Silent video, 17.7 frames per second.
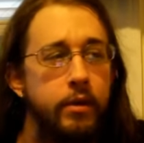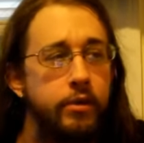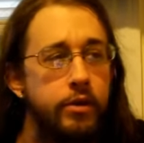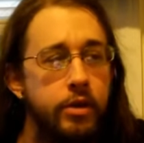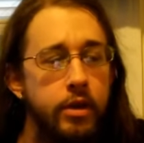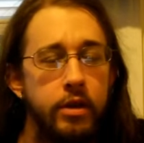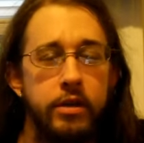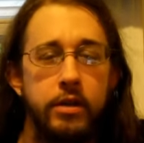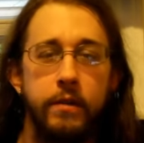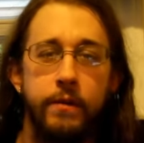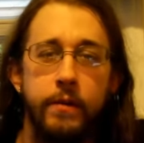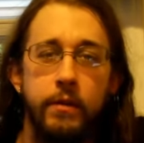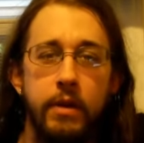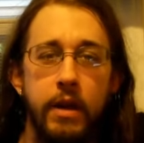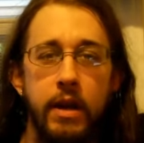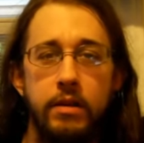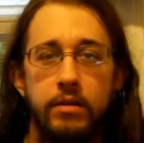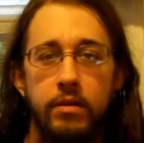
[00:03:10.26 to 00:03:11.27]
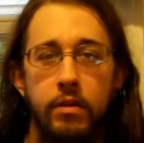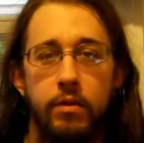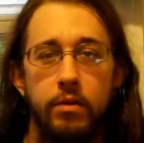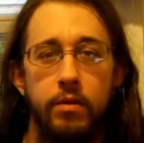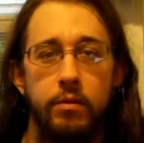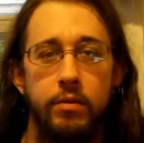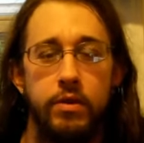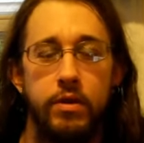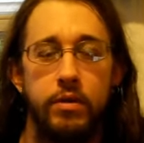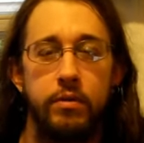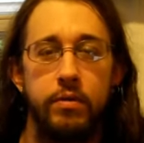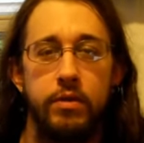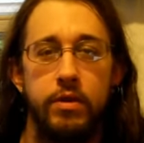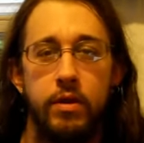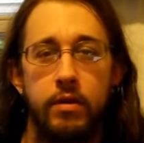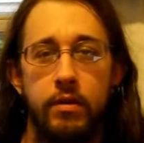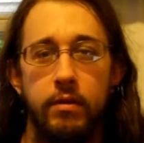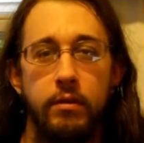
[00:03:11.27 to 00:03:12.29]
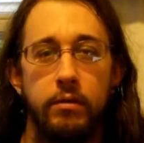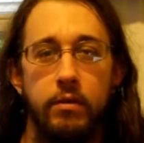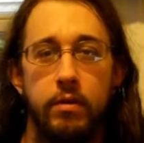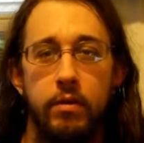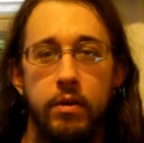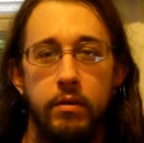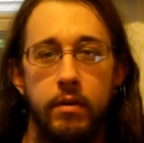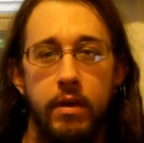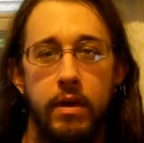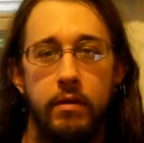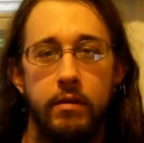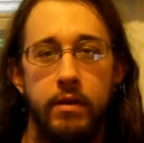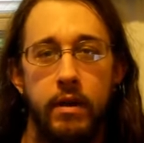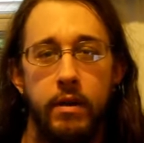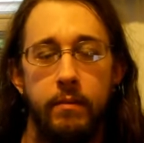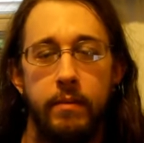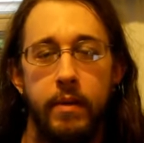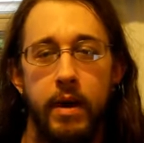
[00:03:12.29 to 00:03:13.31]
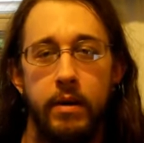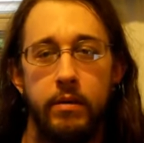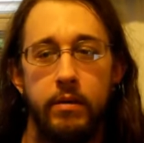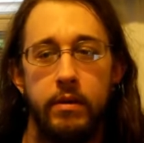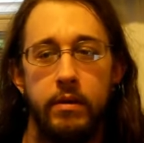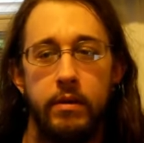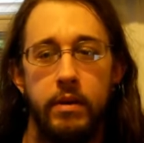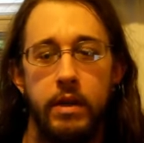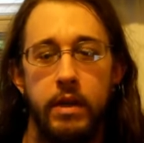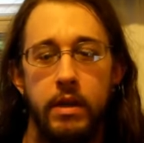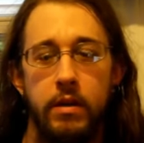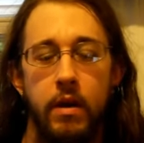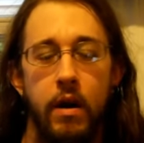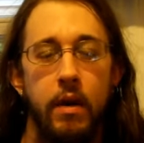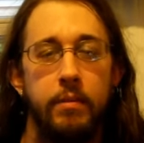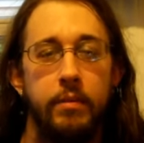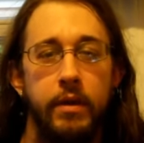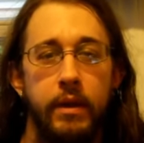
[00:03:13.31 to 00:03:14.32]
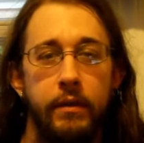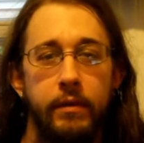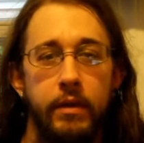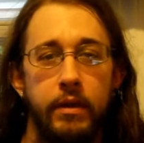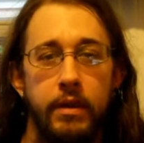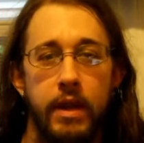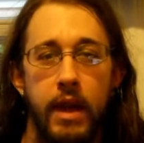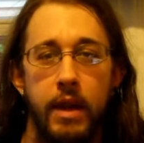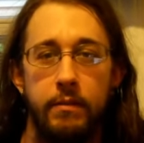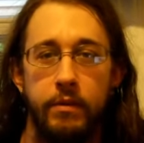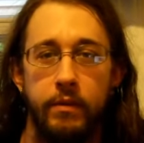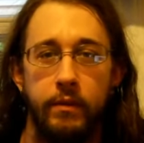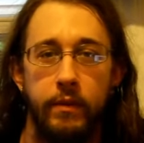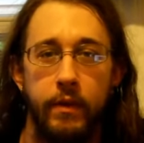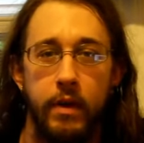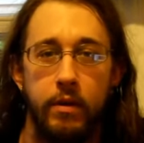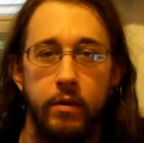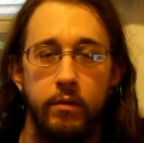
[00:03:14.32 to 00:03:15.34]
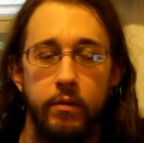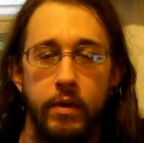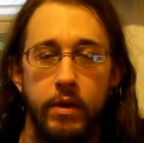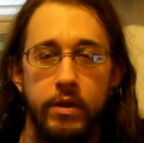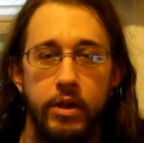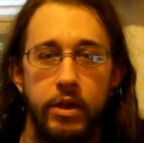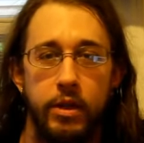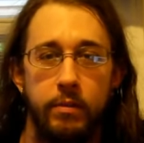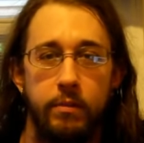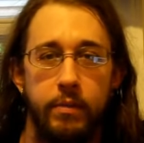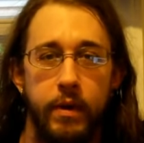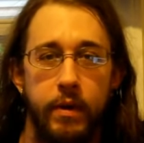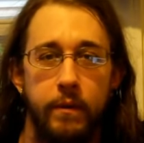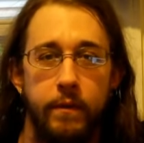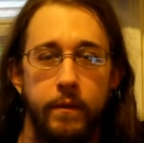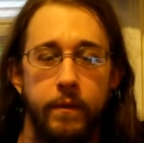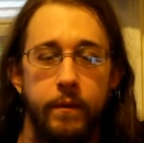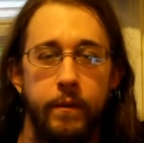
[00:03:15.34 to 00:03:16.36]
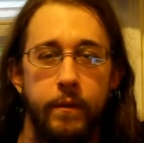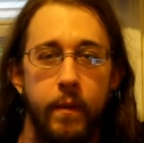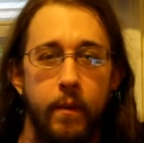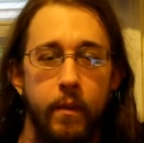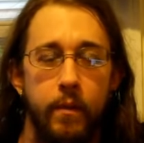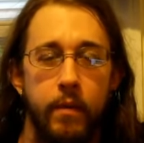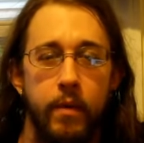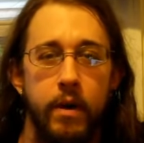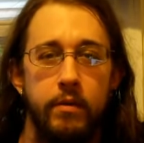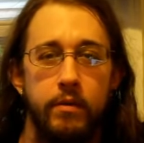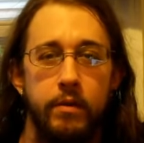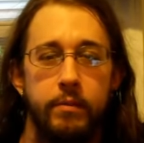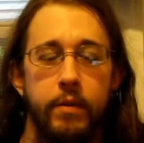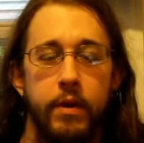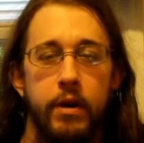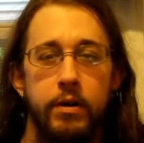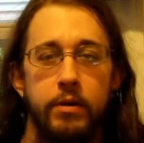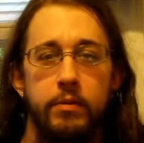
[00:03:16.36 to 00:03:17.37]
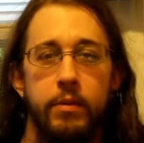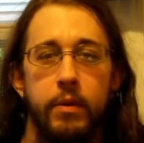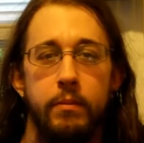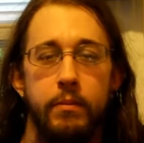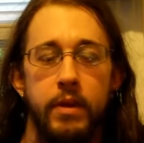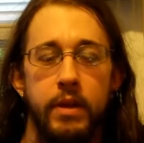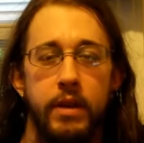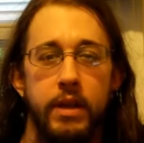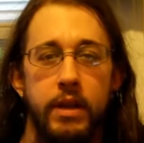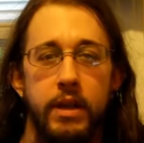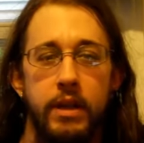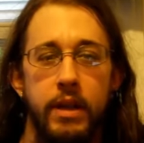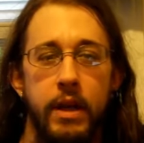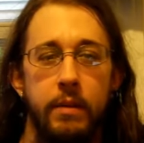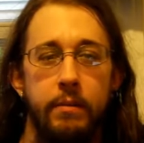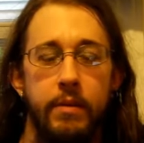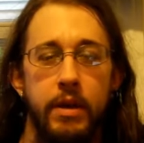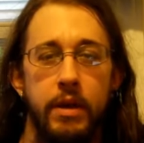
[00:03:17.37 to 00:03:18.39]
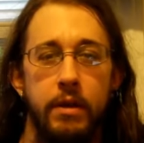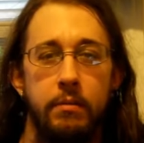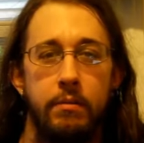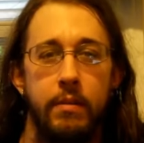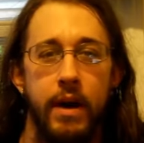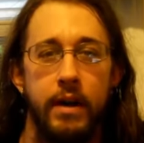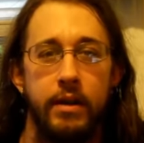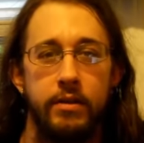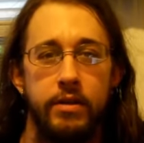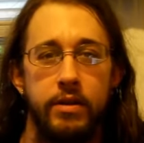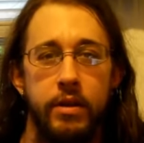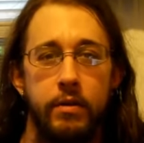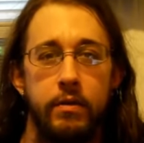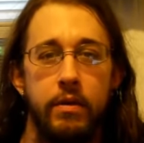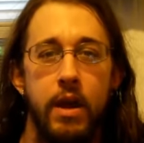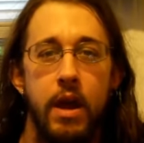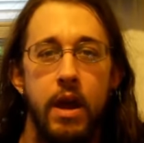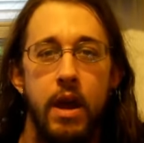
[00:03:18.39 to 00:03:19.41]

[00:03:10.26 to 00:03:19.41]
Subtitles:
Just a few days ago there was a news article going around about the carbon level in the atmosphere reaching above 400 parts per million, and that being a milestone.